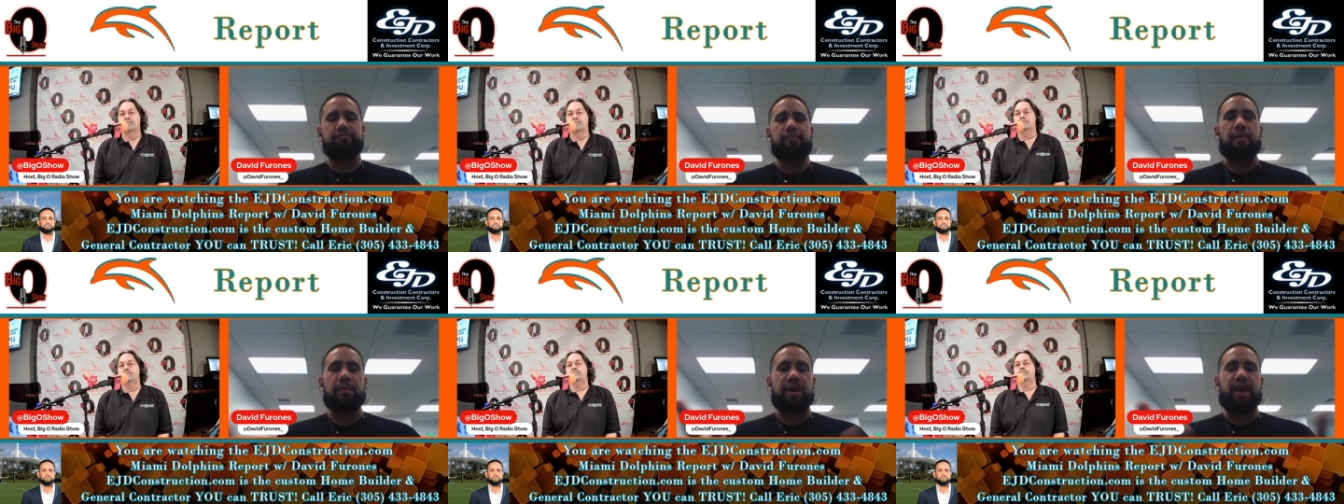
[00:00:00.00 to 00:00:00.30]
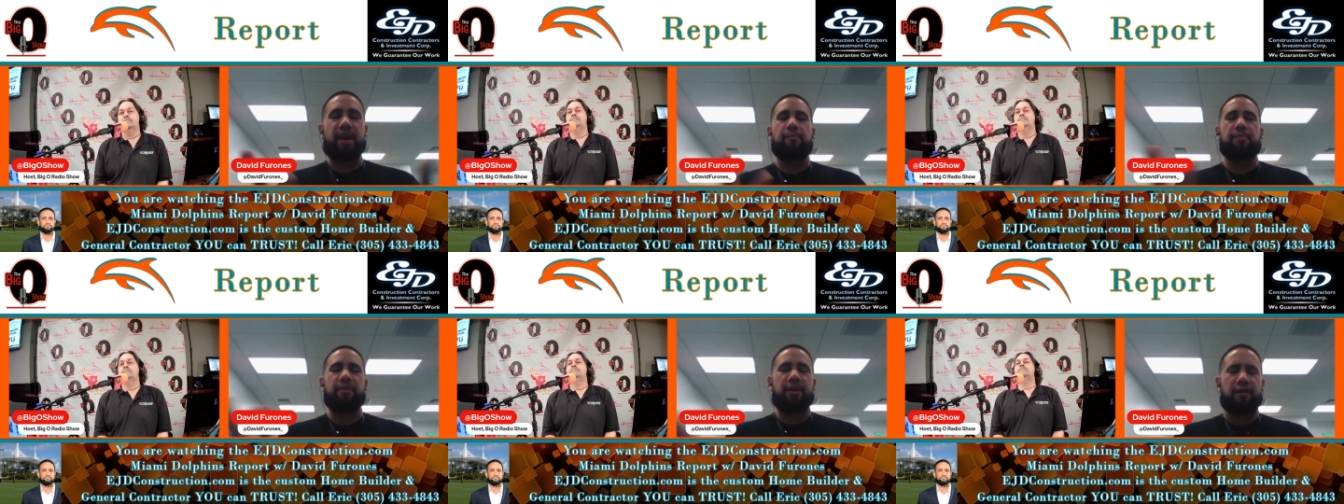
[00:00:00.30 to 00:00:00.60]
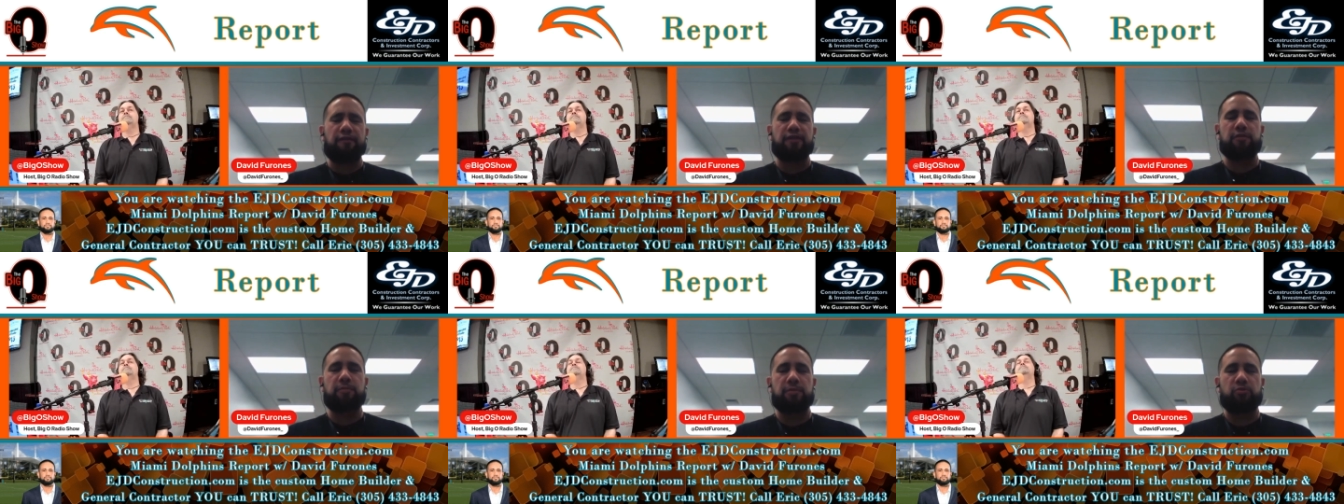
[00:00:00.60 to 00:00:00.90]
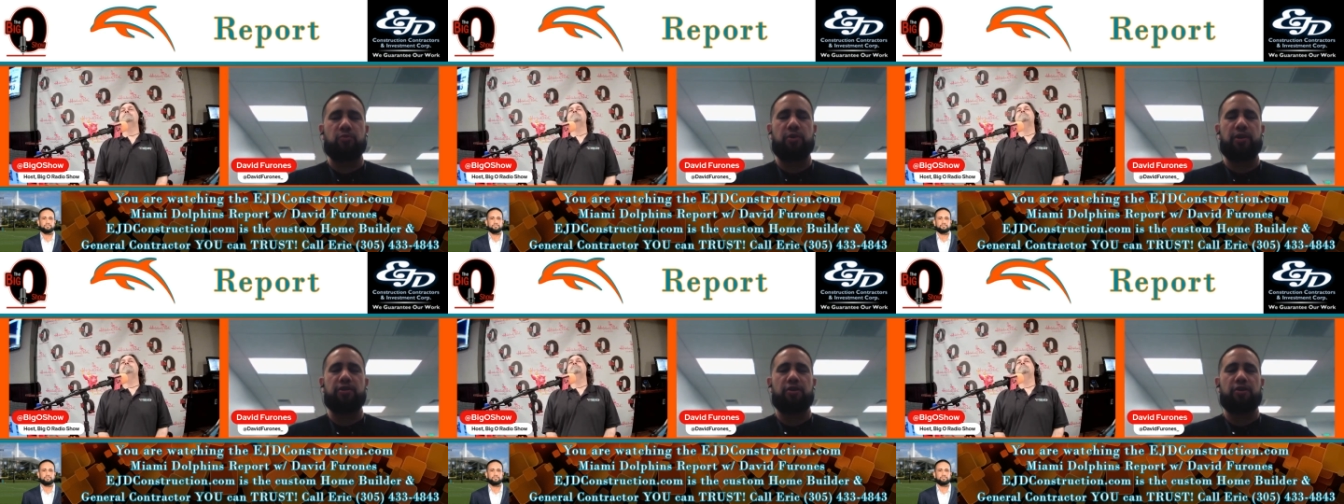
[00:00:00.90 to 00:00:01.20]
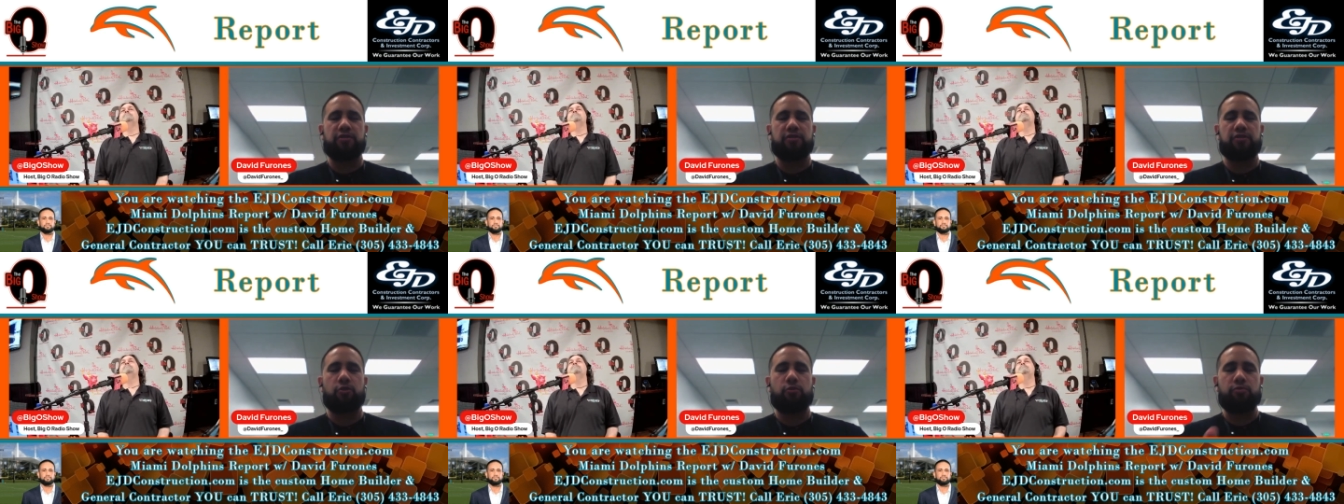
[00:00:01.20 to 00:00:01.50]
maybe if it's between
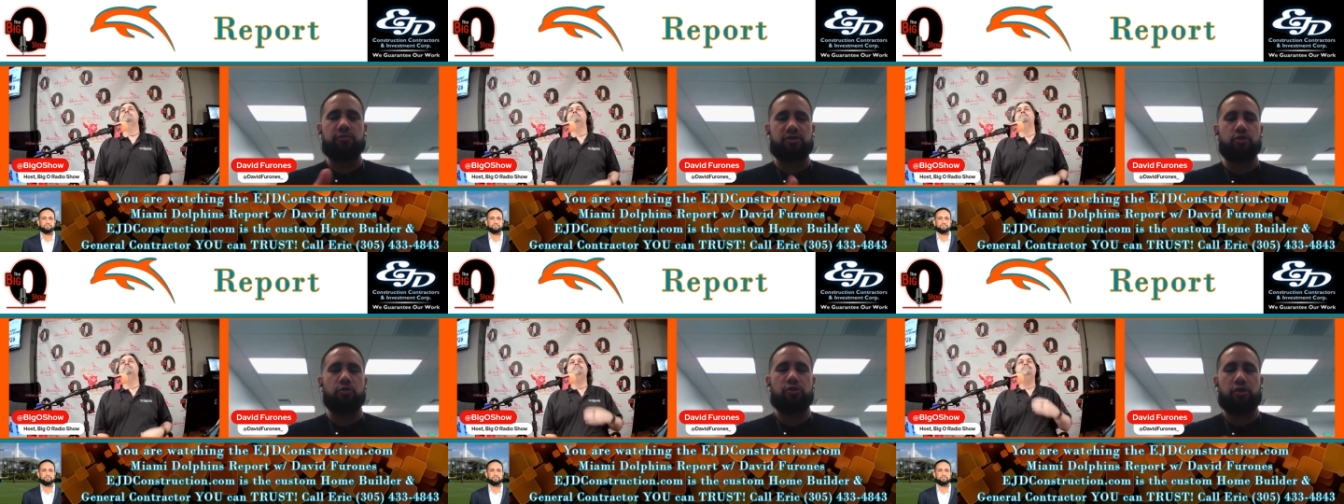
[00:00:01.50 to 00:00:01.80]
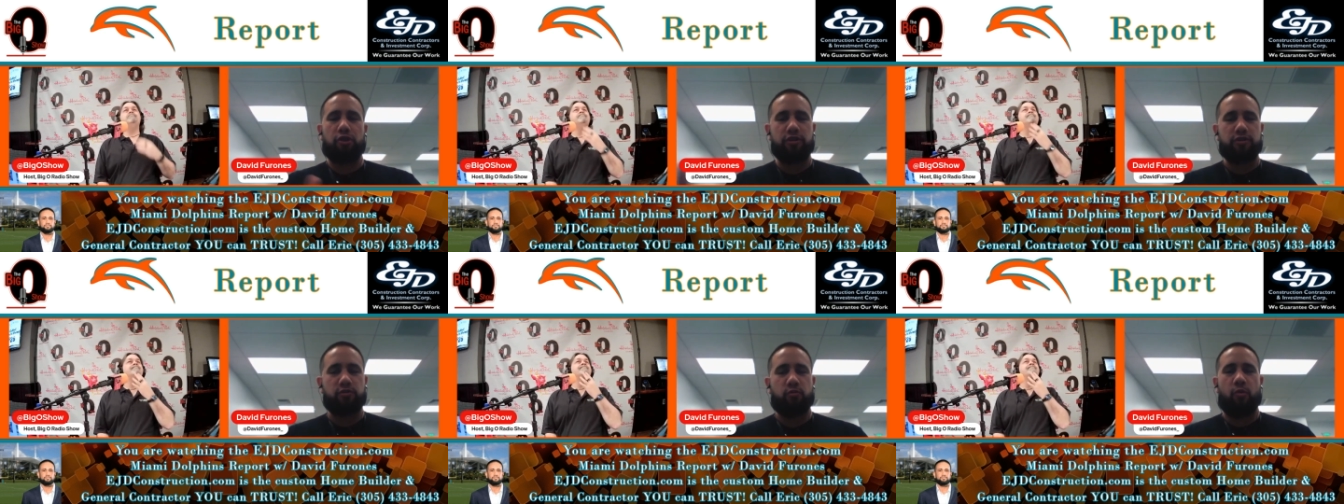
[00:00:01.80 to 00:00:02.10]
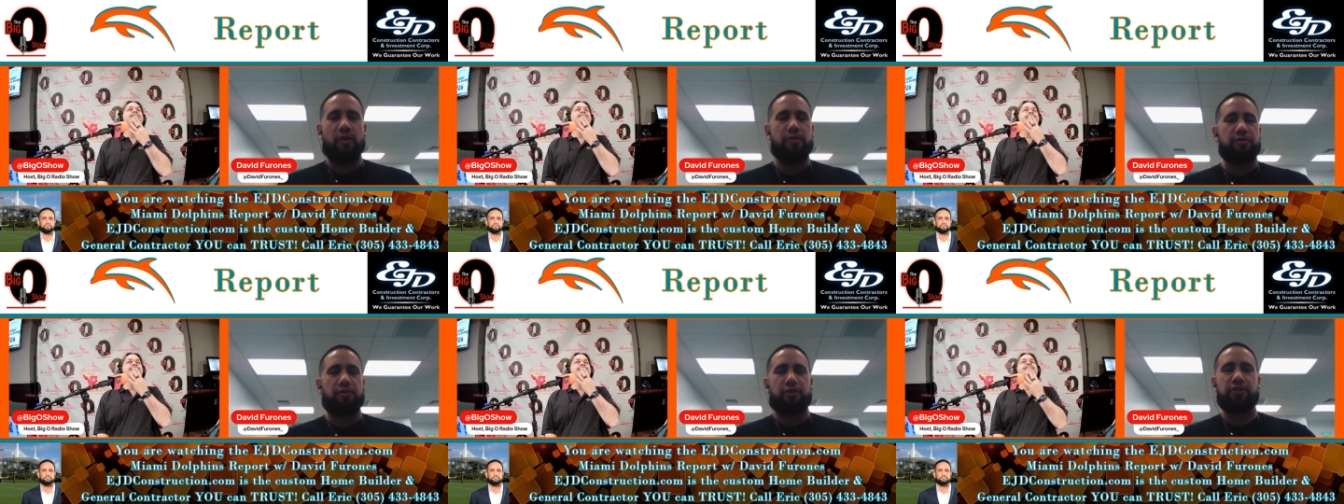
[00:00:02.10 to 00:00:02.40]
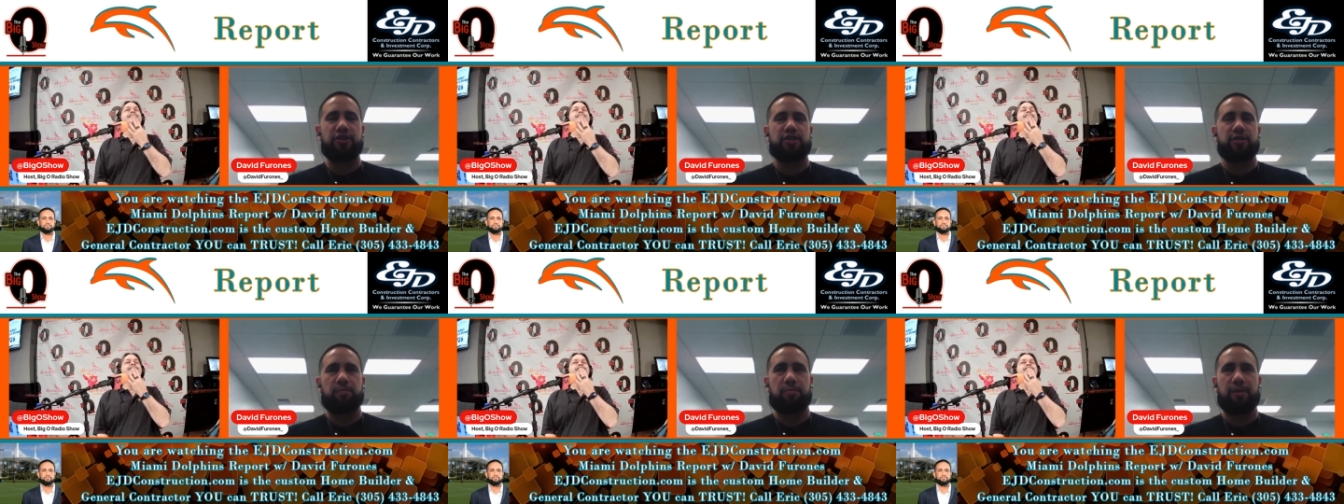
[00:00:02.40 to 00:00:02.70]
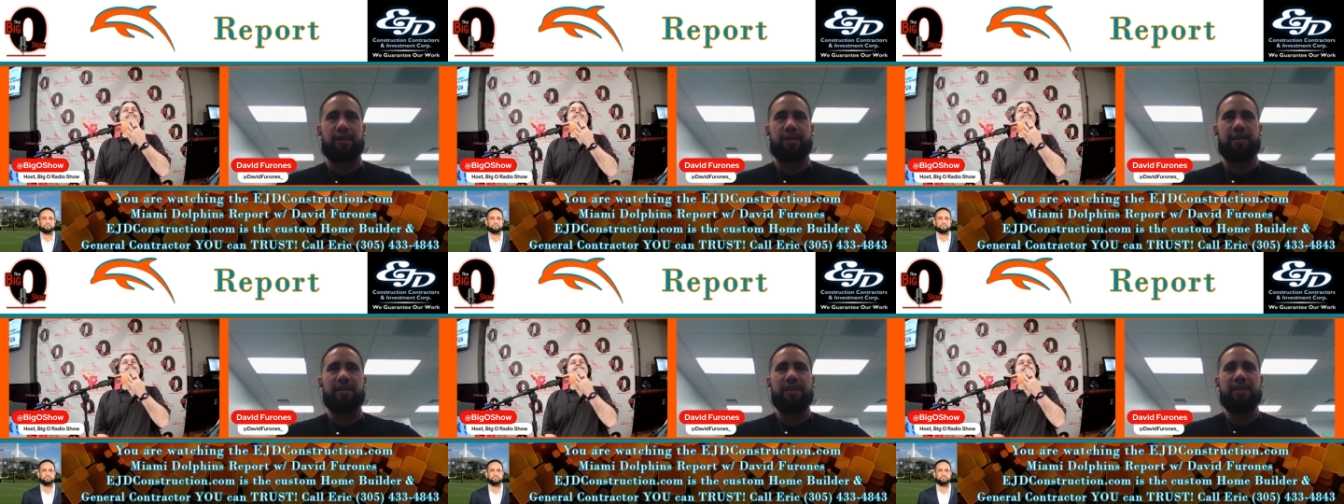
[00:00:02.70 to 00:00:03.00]
those two, two thirds, one third
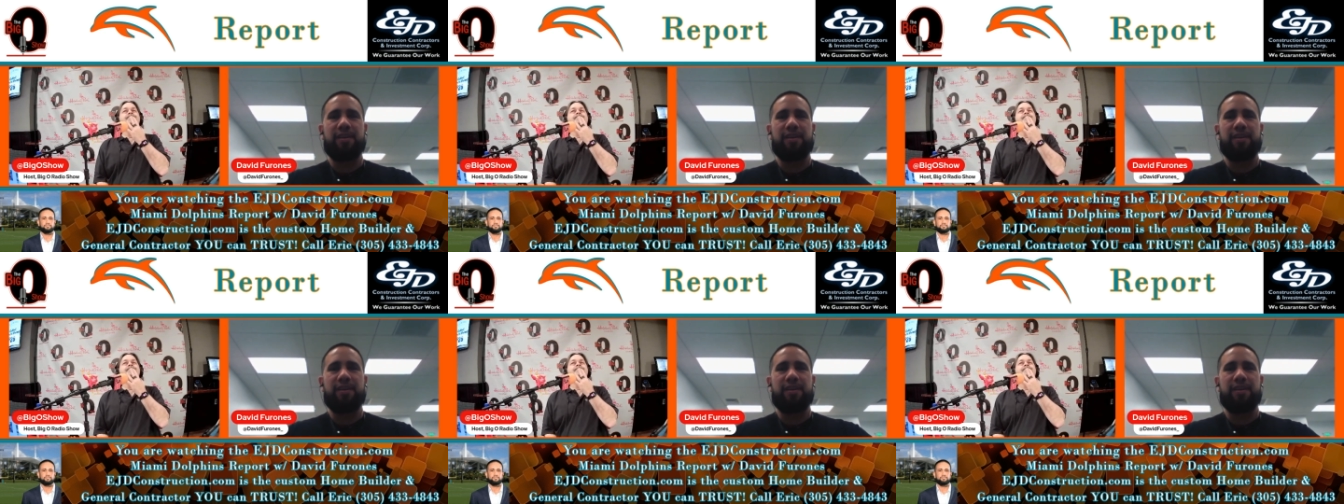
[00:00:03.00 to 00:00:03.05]
split,